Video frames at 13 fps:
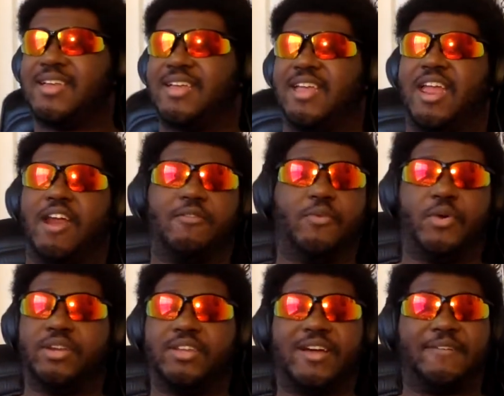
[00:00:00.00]
And
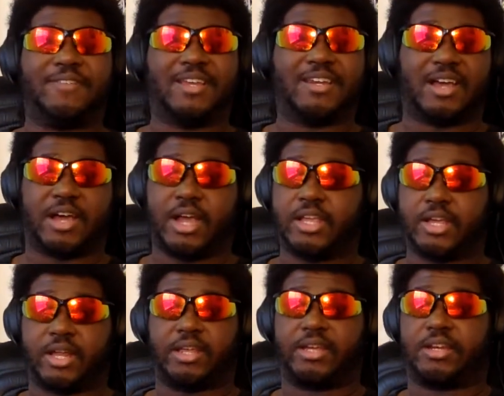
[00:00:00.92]
everyone loved it. I
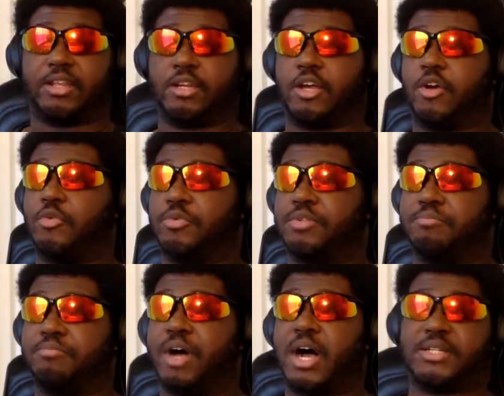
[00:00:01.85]
kind of liked it. You know,
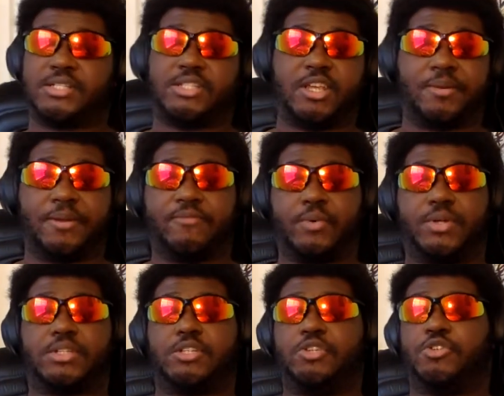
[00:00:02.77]
some positivity for
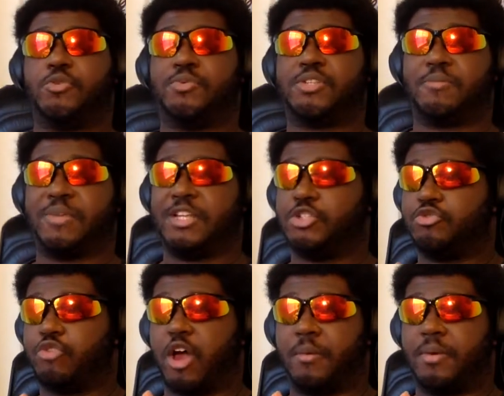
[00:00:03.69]
once on YouTube, stuff being
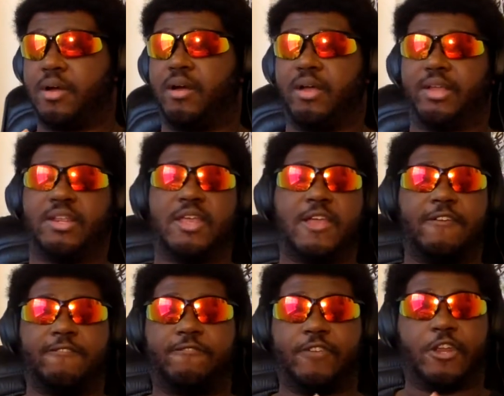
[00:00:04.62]
drama and
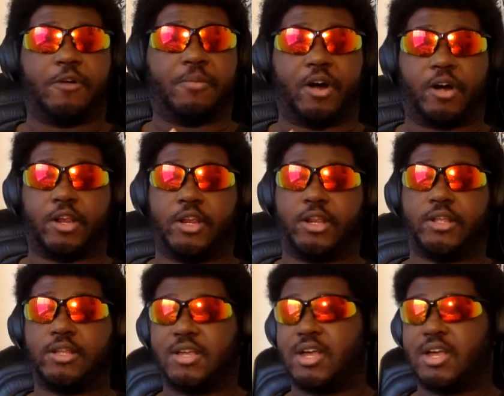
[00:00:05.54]
fear mongering.